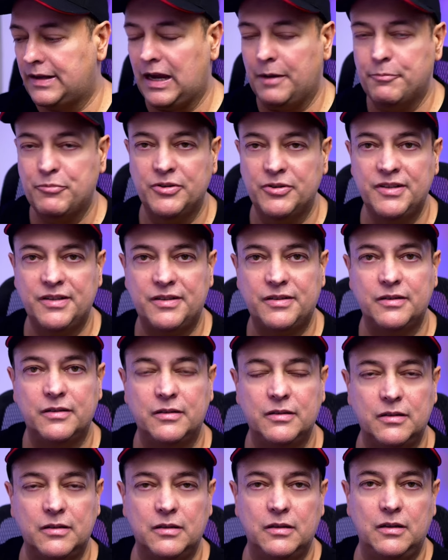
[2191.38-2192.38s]
cameras
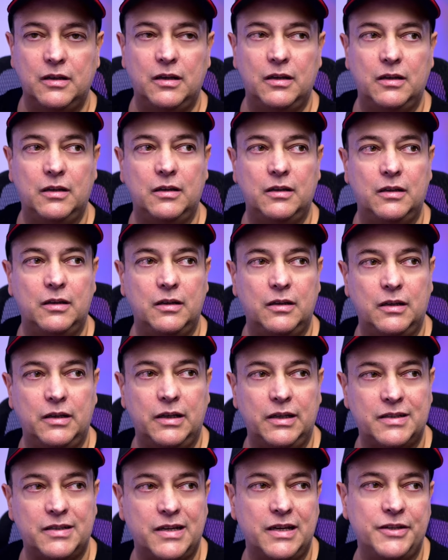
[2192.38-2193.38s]

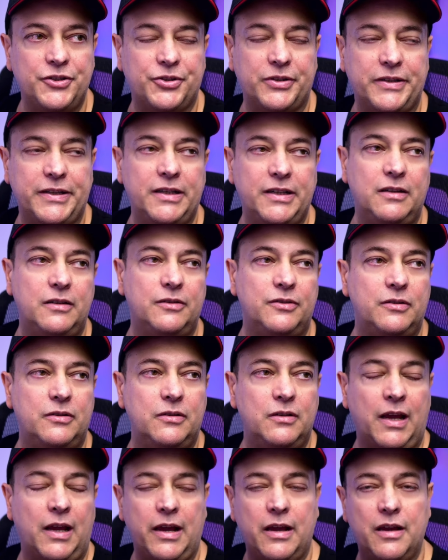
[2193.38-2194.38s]
essentially
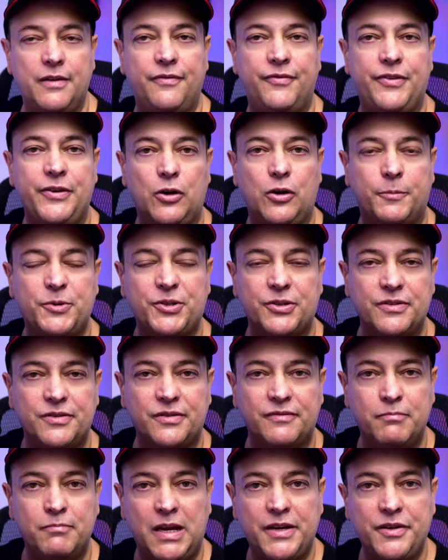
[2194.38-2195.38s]
have the
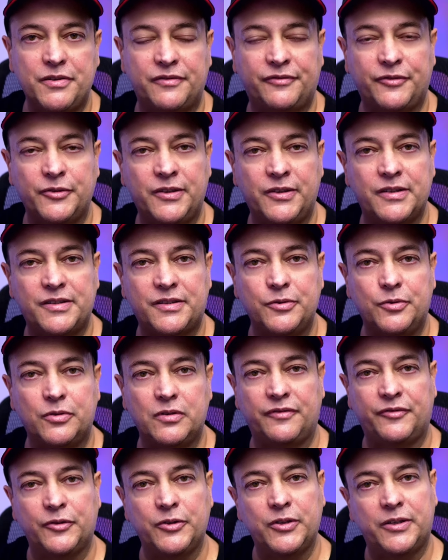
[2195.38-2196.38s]
options of manual focus and
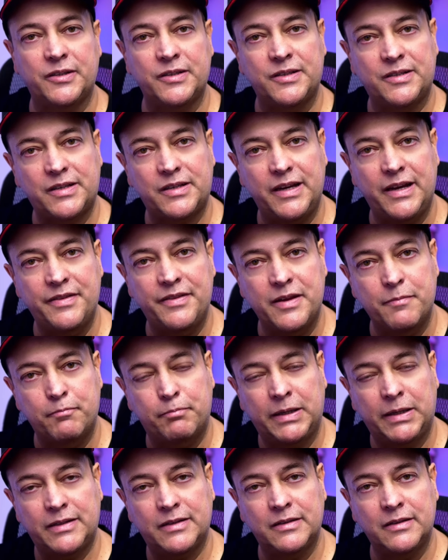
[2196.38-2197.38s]
autofocus in their
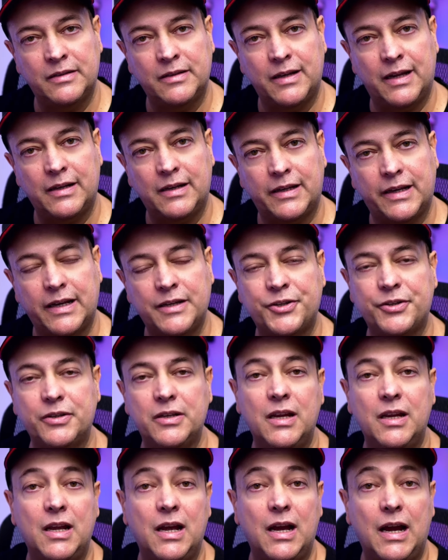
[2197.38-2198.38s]
button
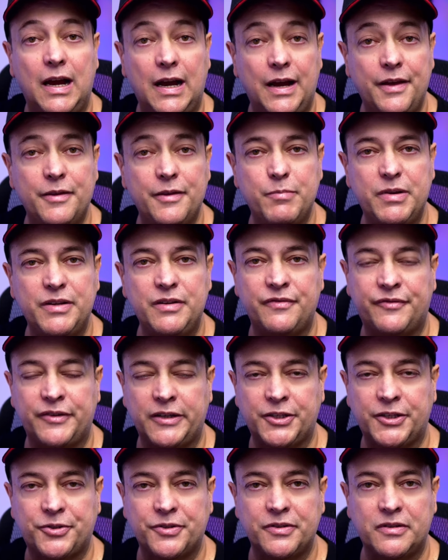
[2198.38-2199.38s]
allocation. Other
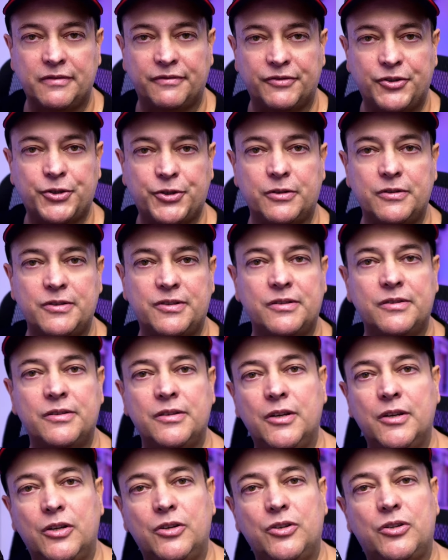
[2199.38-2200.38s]
manufacturers have
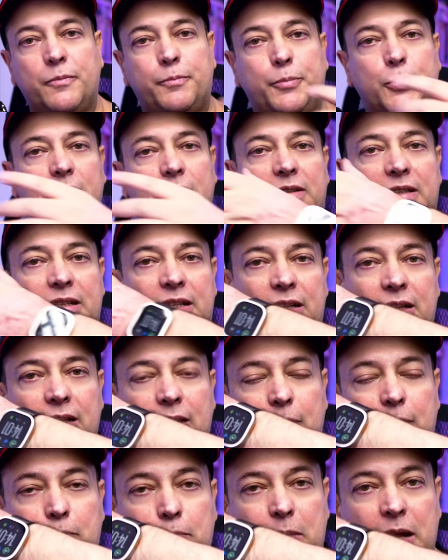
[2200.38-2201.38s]
chosen to put the
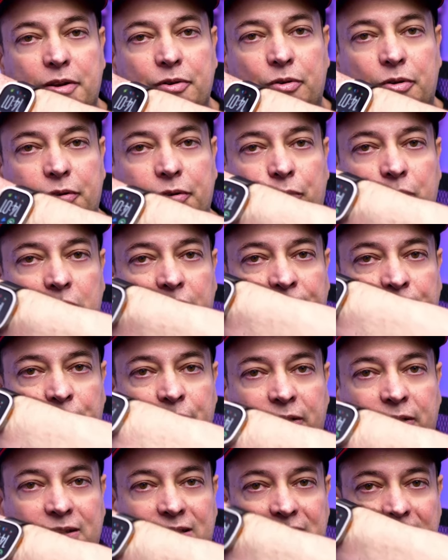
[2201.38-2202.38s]
manual and
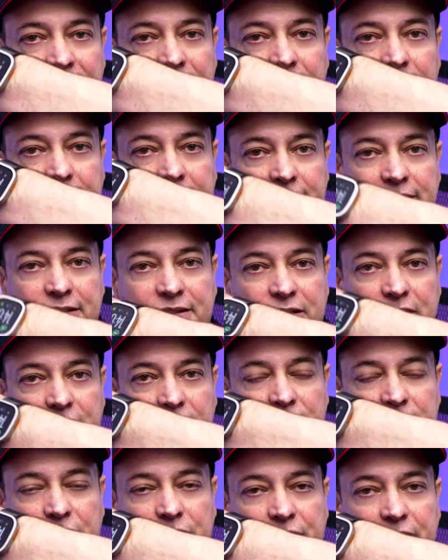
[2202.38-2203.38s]
autofocus in the lens,
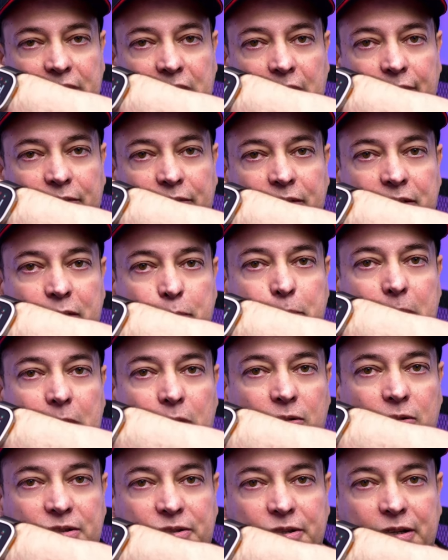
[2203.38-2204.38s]
so you can have it in the
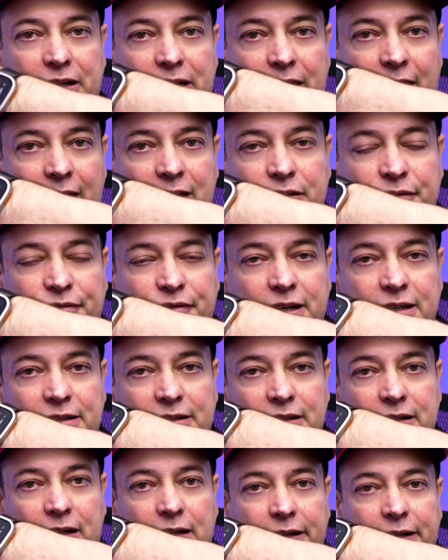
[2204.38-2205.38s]
barrel, so you can
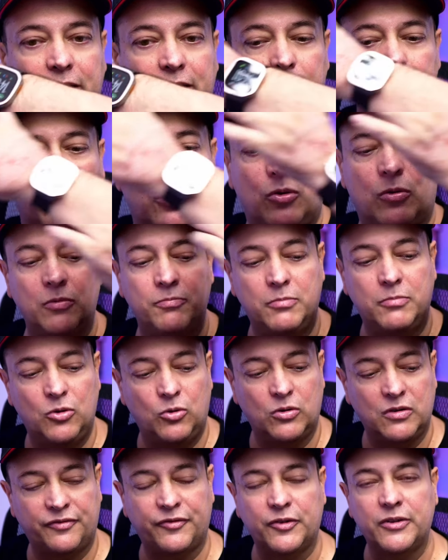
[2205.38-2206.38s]
activate and click the
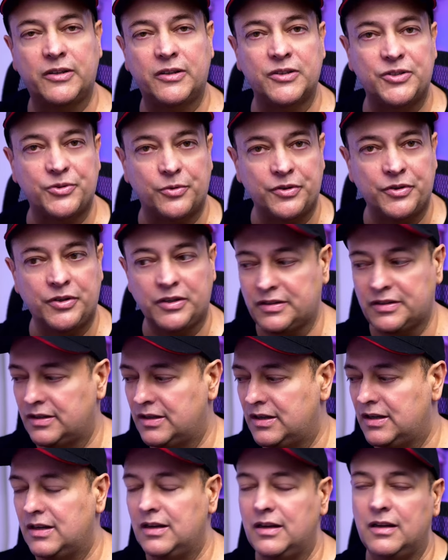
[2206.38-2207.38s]
autofocus or not.
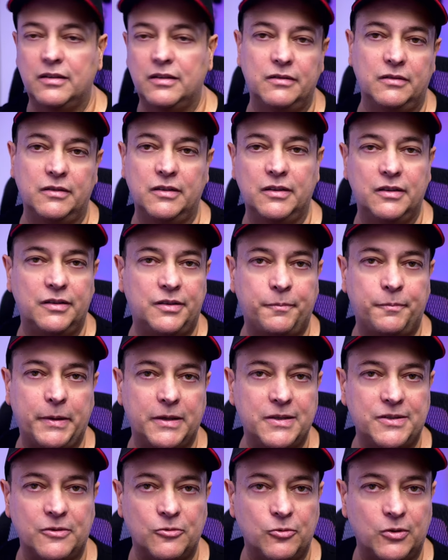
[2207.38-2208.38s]
It
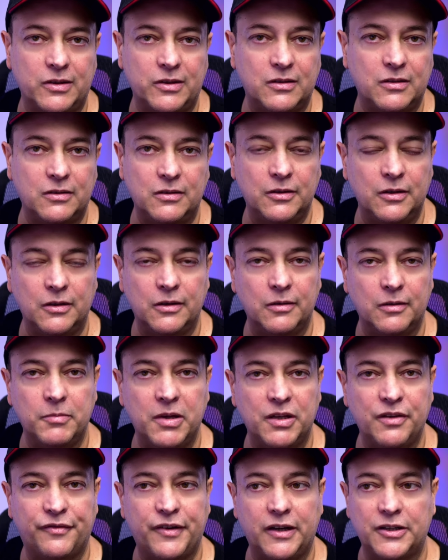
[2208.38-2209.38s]
depends on what, you know, the
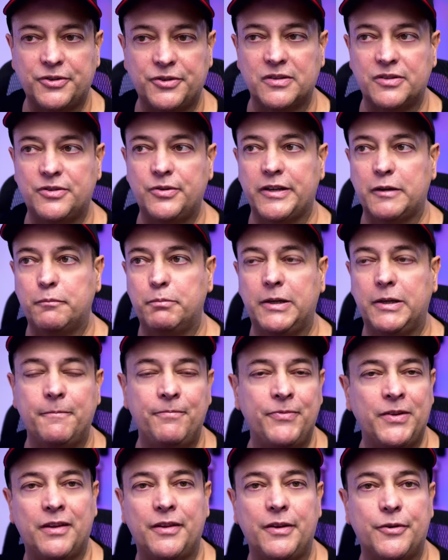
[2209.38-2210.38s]
manufacturer is doing,
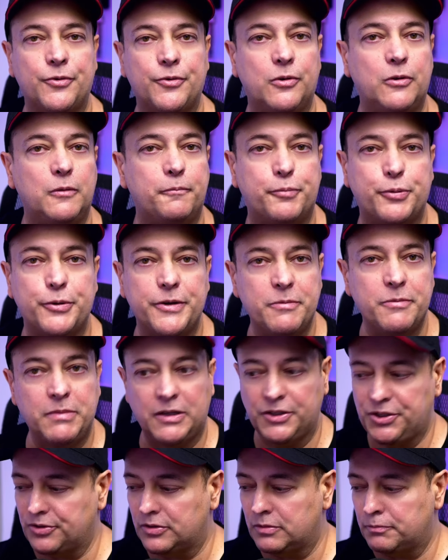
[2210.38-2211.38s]
but they're all pretty
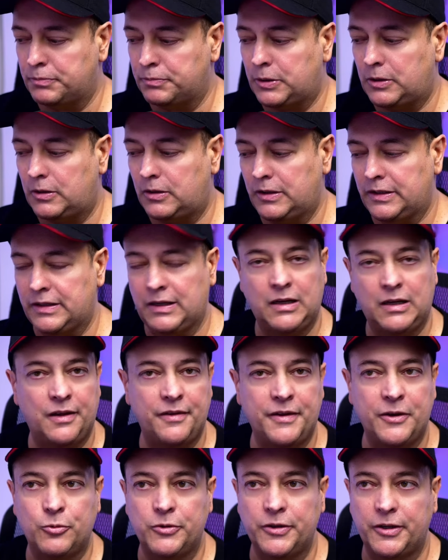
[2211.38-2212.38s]
much on par in
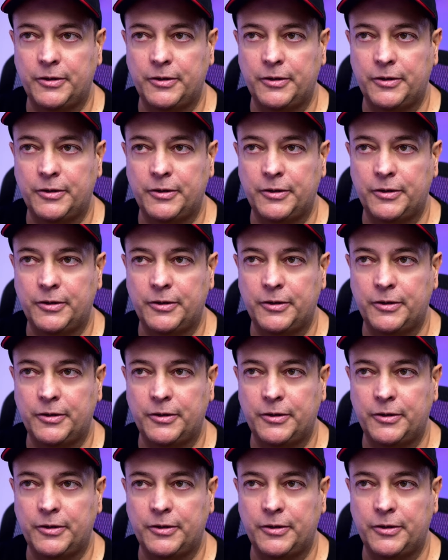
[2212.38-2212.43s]
how they